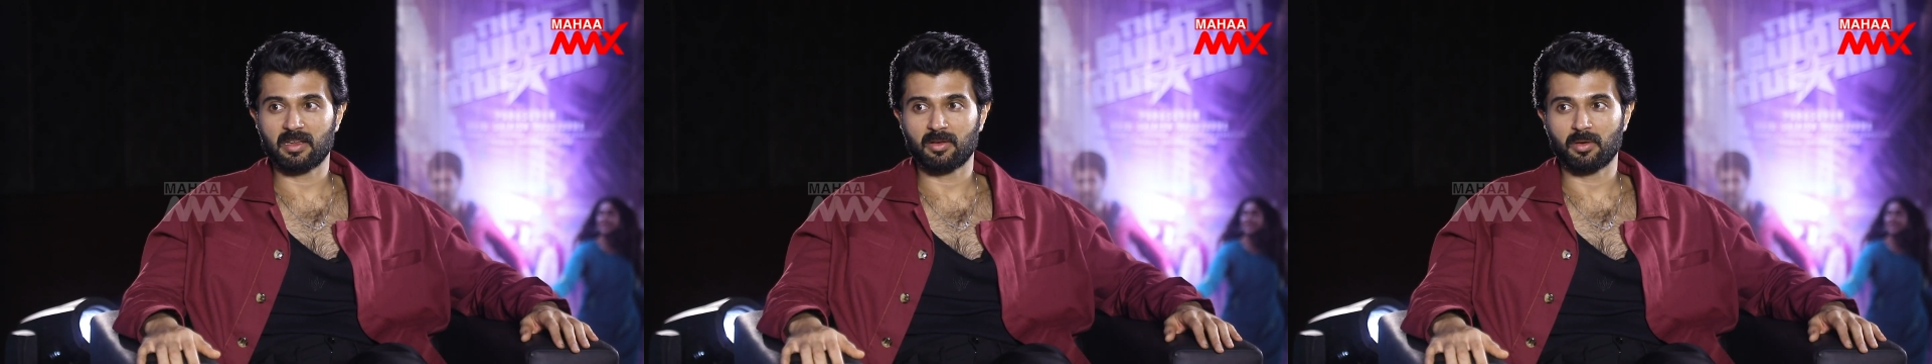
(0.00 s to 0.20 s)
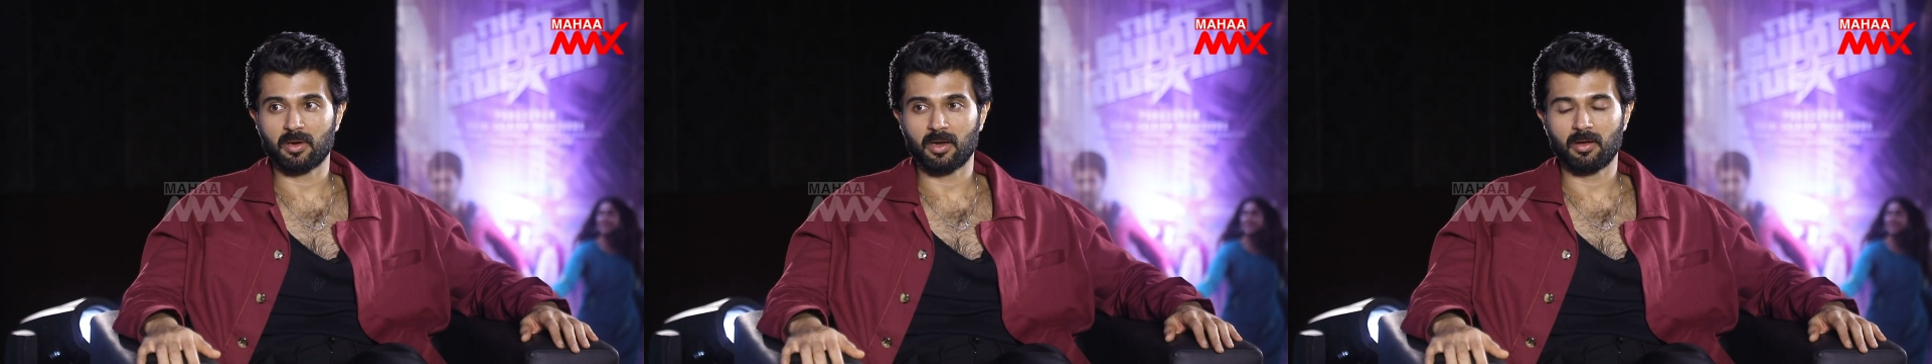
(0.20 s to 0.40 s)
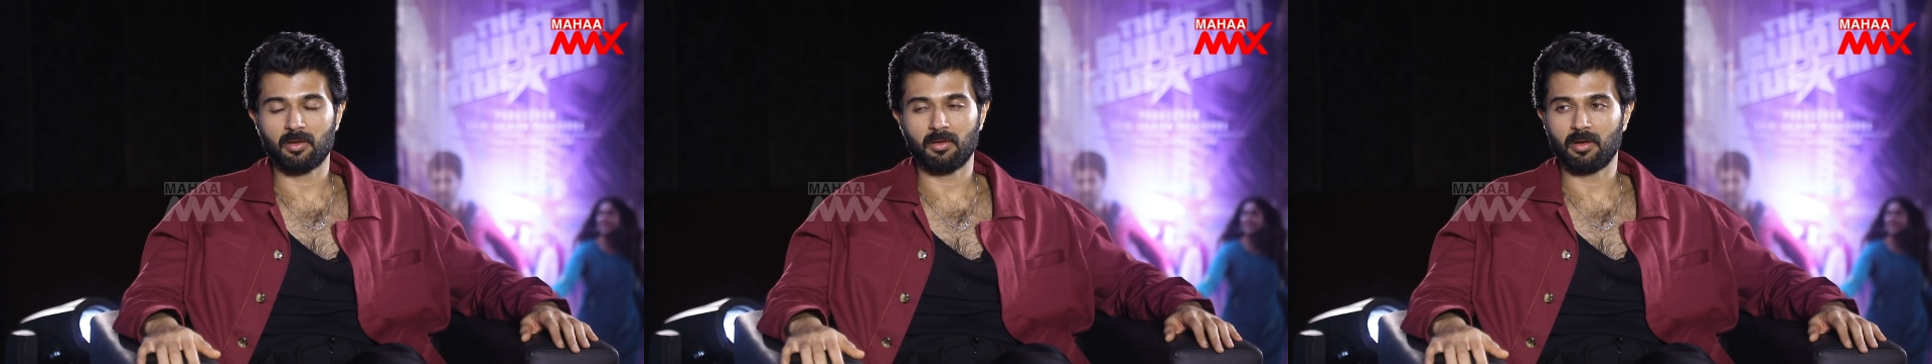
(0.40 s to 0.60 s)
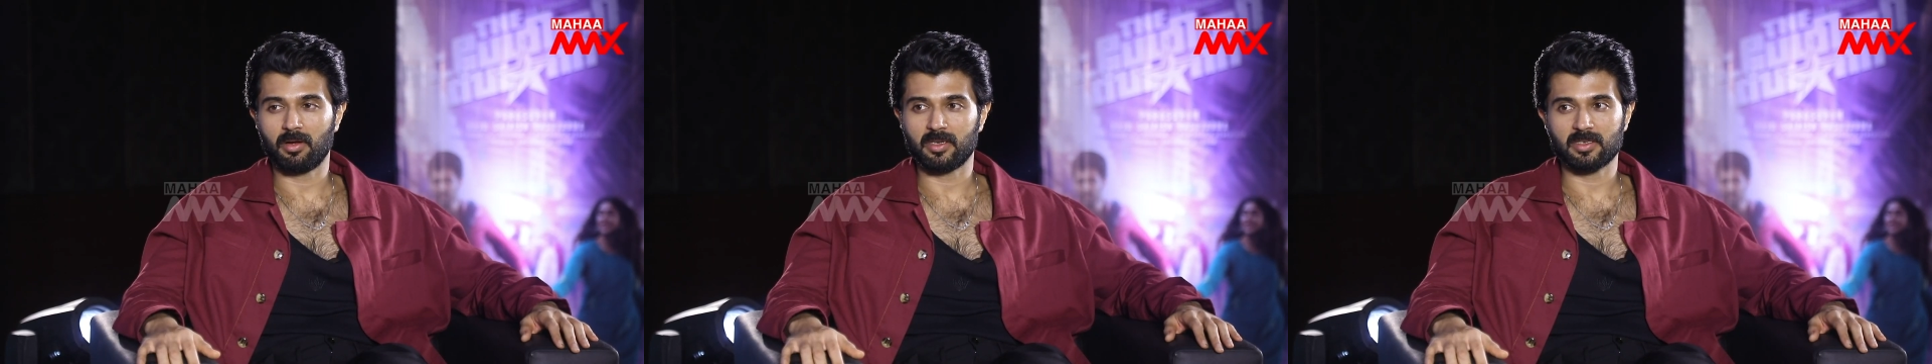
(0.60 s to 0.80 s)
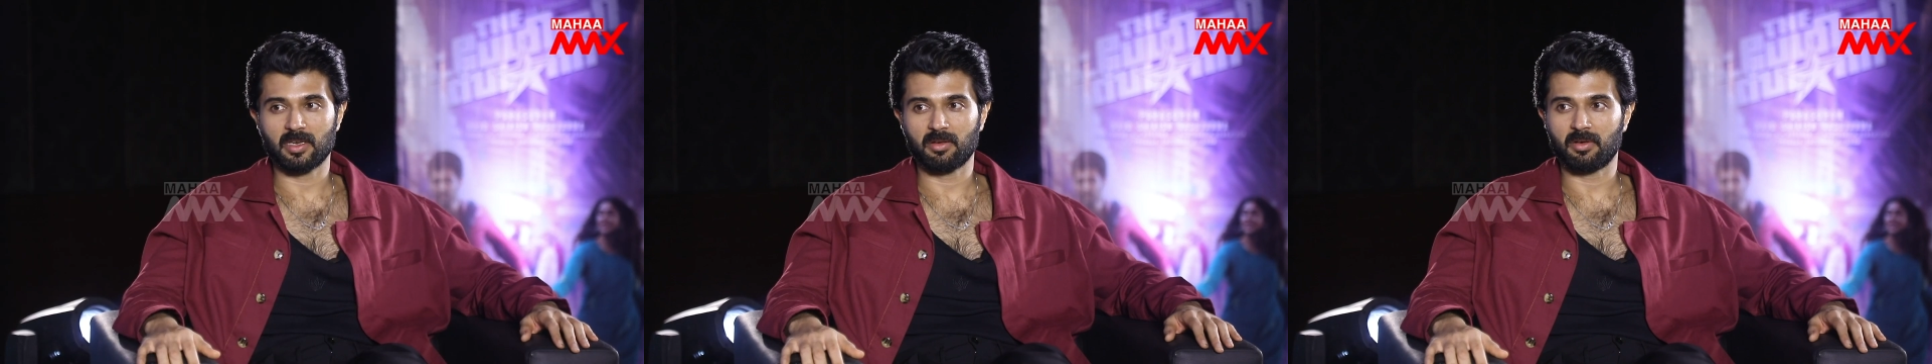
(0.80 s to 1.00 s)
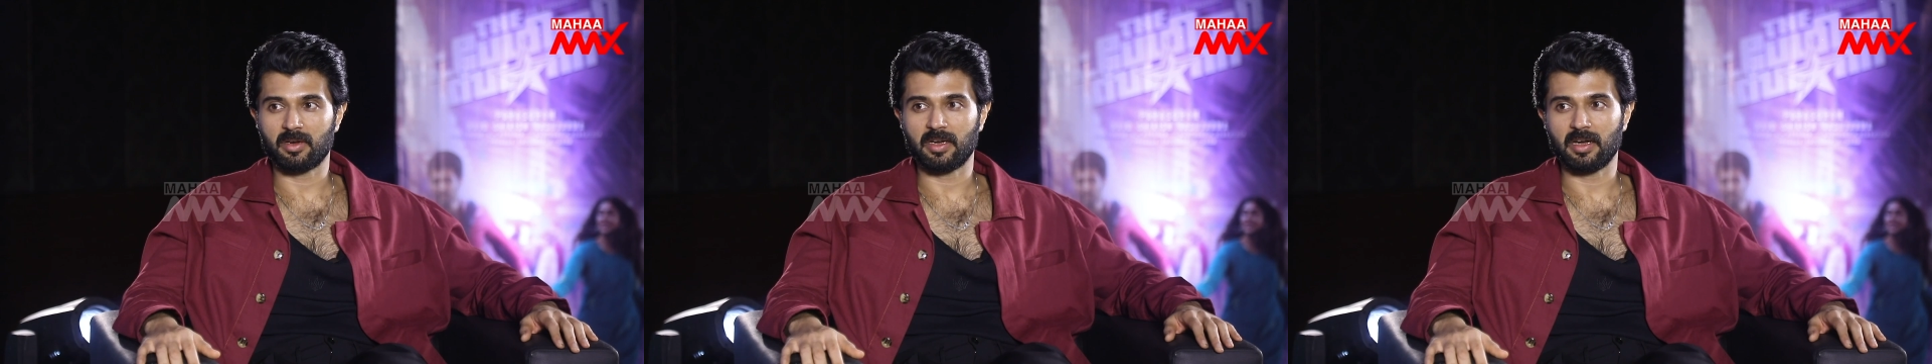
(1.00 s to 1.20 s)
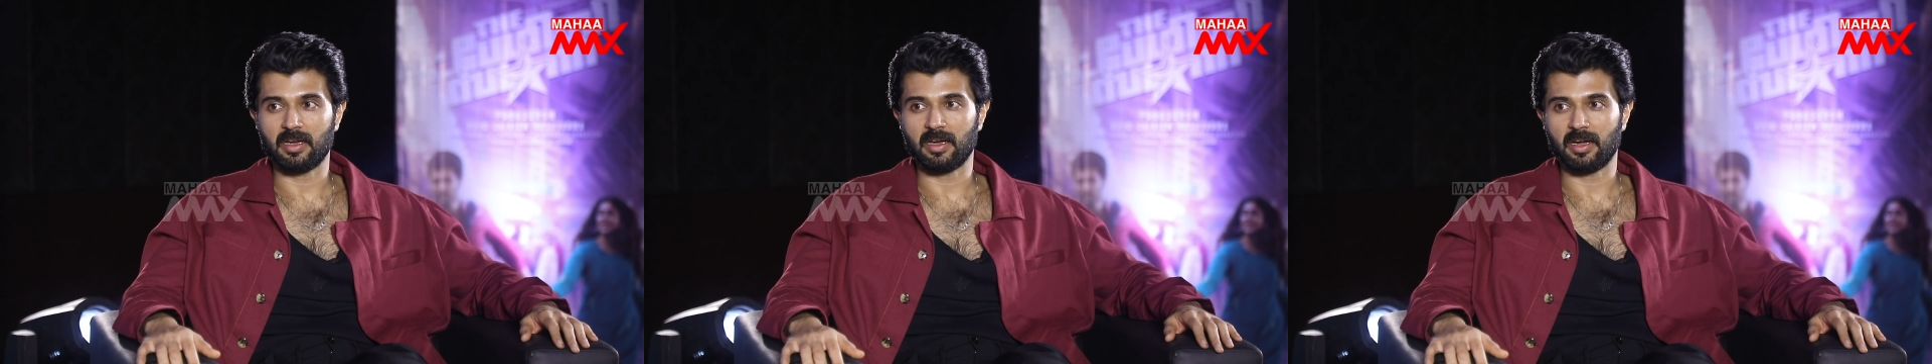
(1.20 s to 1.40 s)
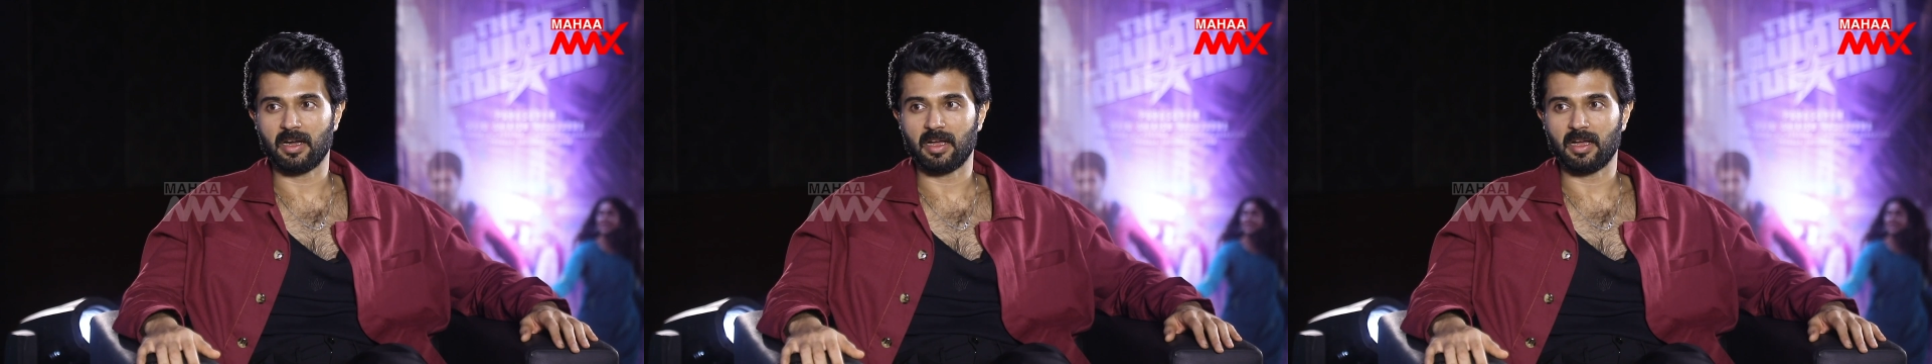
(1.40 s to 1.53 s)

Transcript: like one. Oh, he's like one deadly